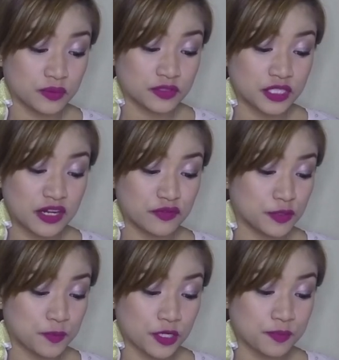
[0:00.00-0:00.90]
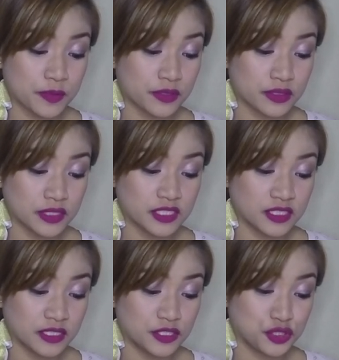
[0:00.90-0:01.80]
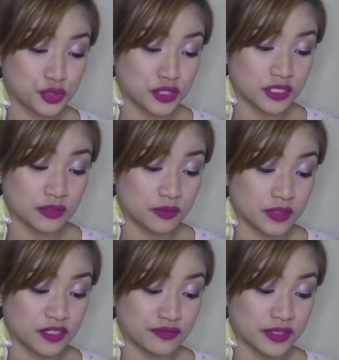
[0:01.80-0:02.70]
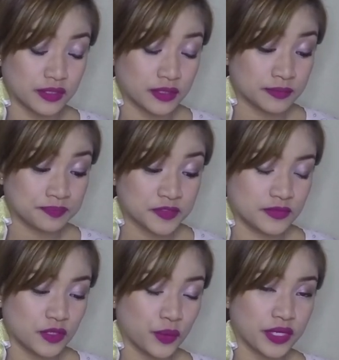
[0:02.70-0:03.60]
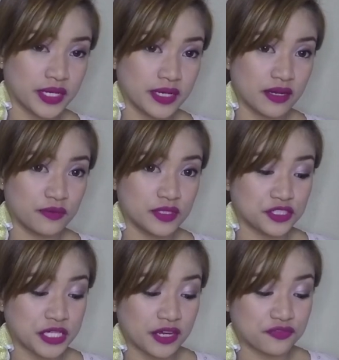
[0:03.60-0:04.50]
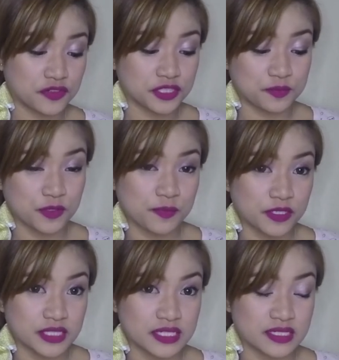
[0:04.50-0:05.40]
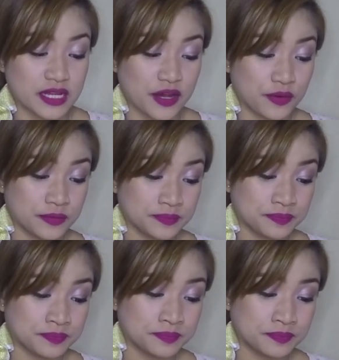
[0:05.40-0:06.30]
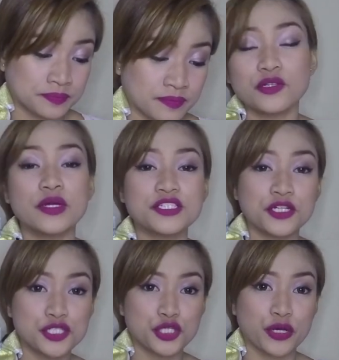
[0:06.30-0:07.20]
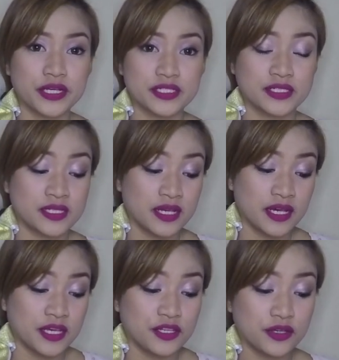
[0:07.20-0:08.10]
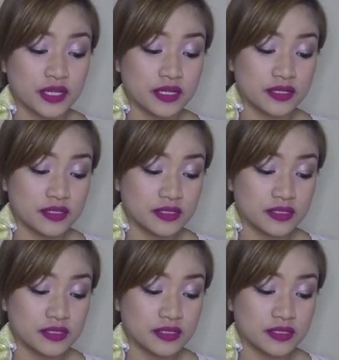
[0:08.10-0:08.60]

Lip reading: travel purpose, leisure, whatever. Okay, I will check for the properties now. So, it's your choice. You can